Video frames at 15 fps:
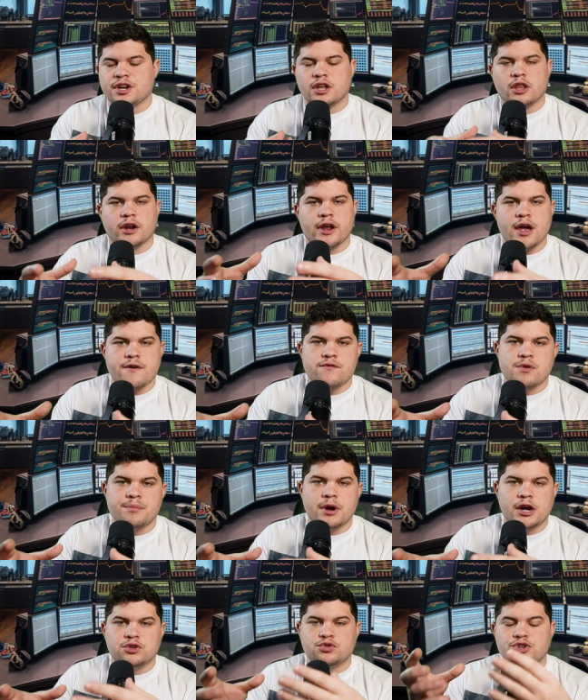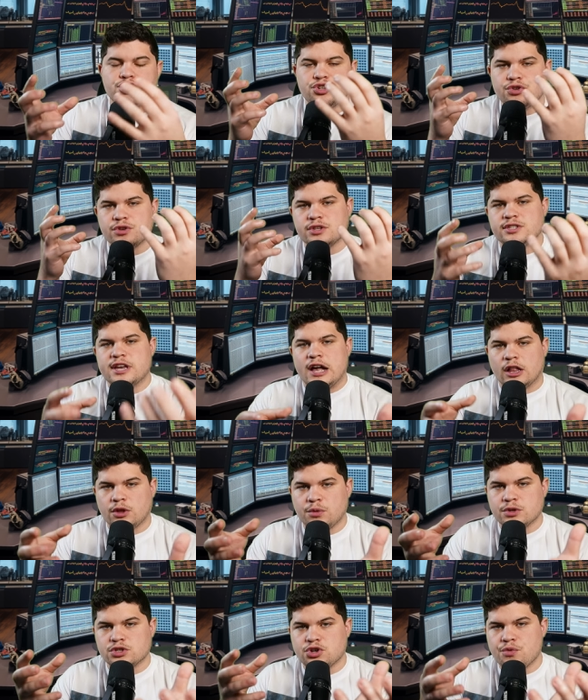take a lot of effort, but I just want to show you exactly
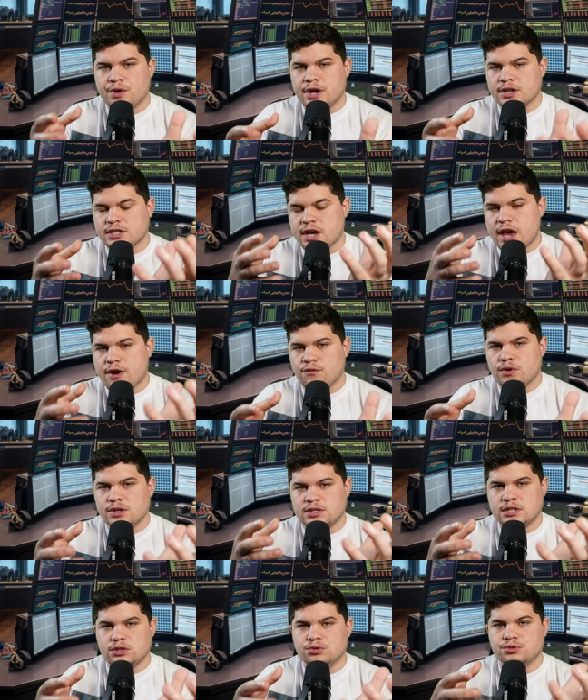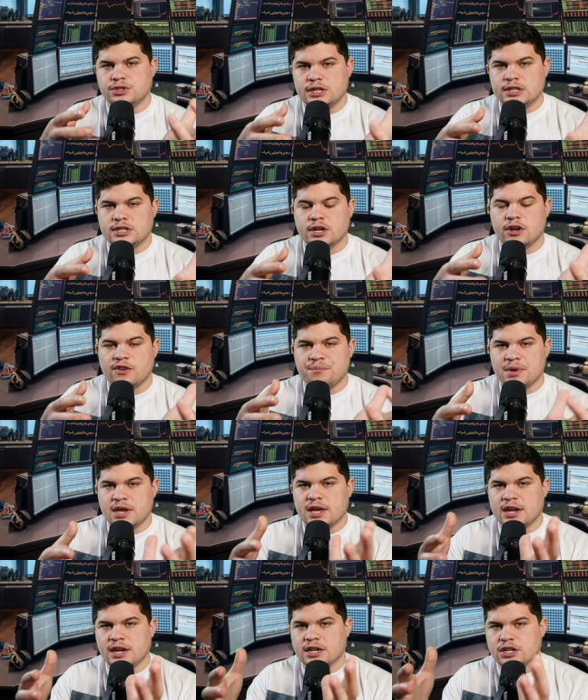what's going into every single detail of me
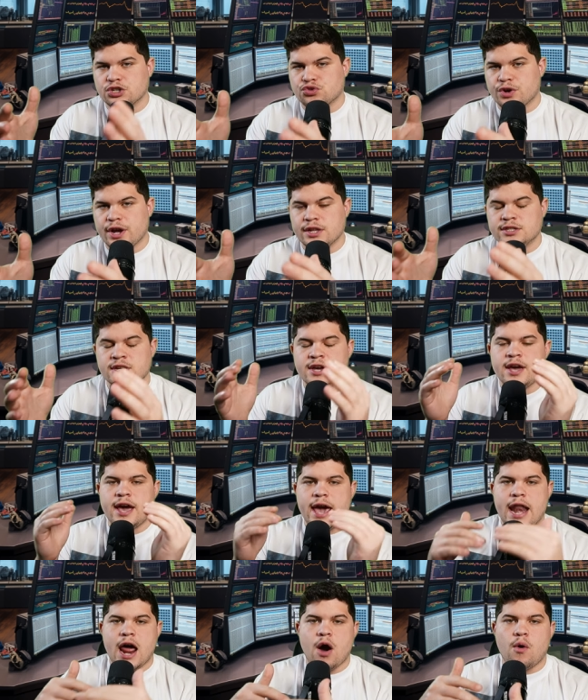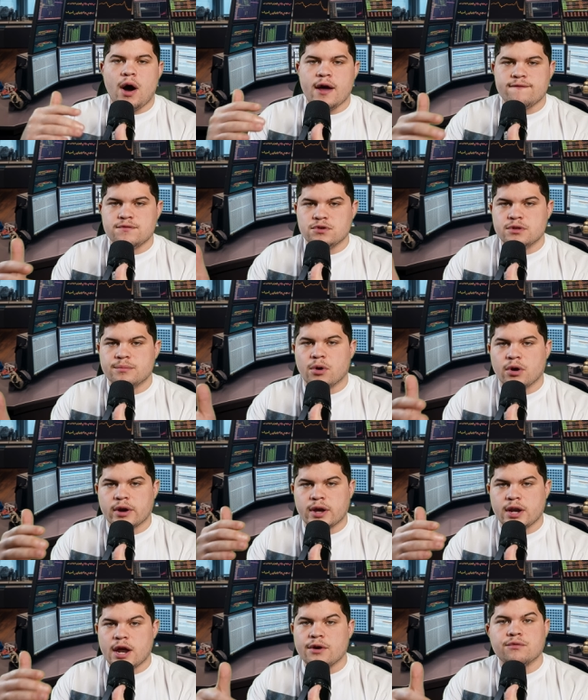getting into trades and how I view the
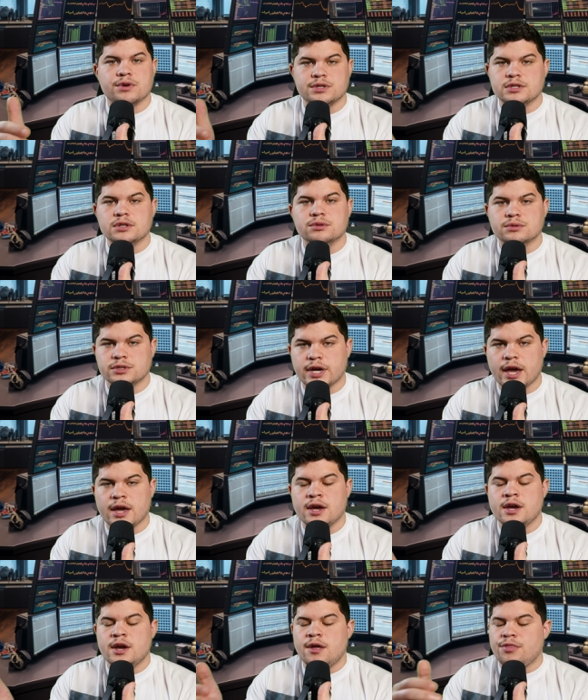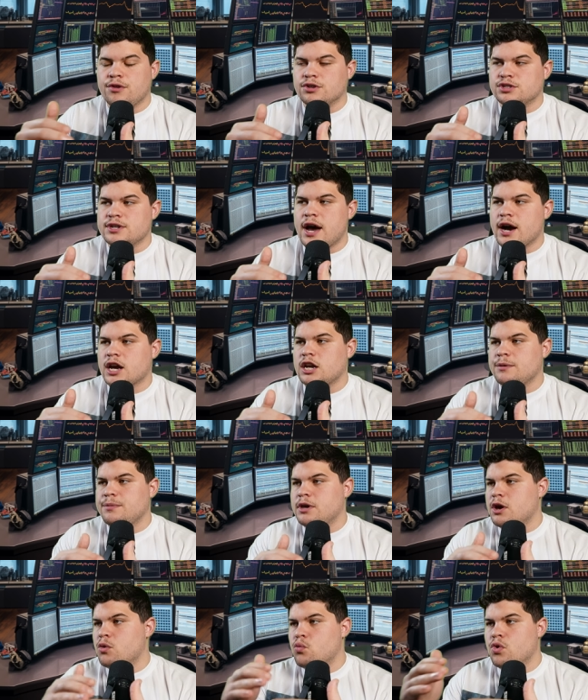market every single day. There's not going to
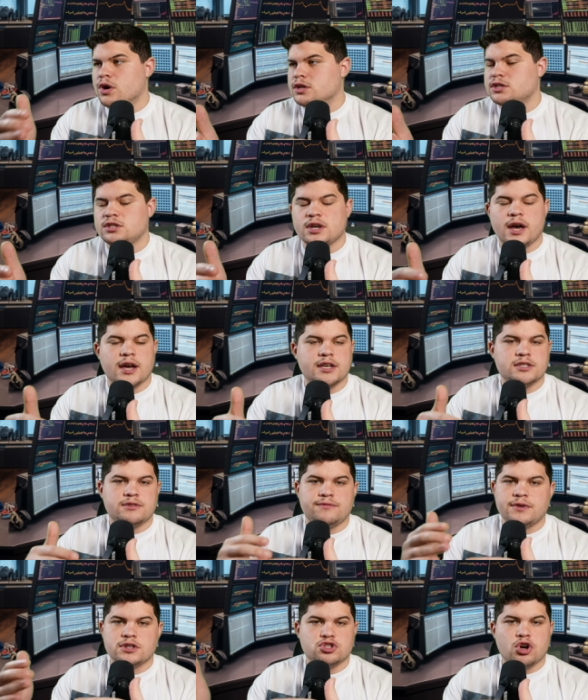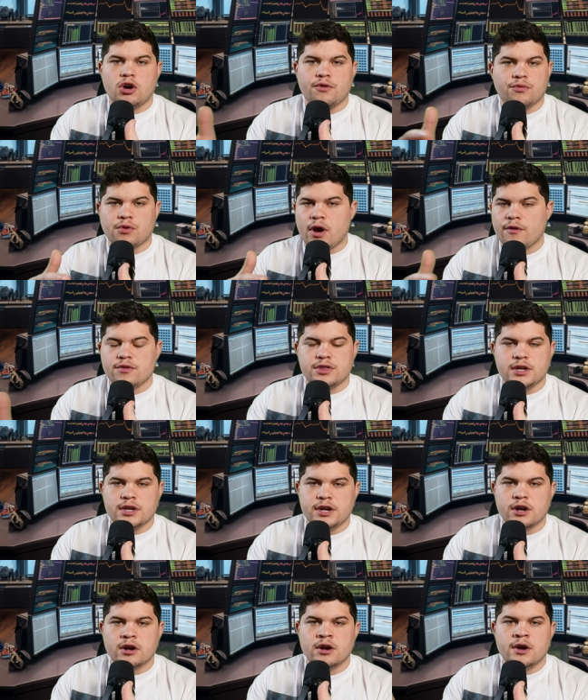be a one size fits all for everything
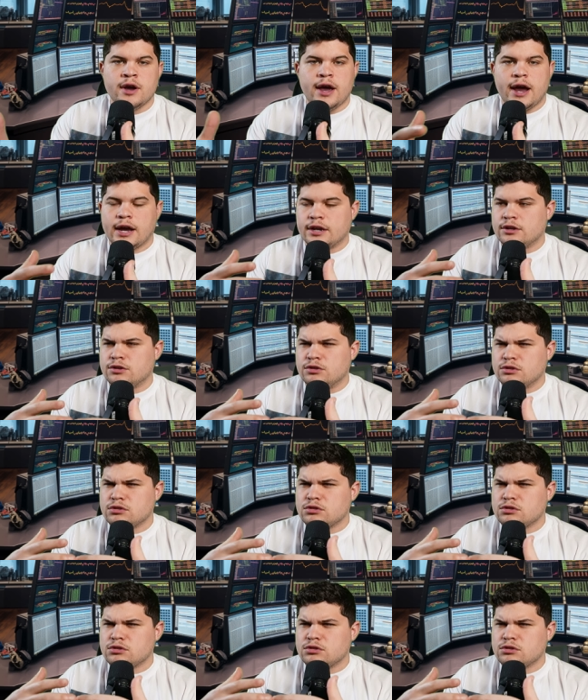here. And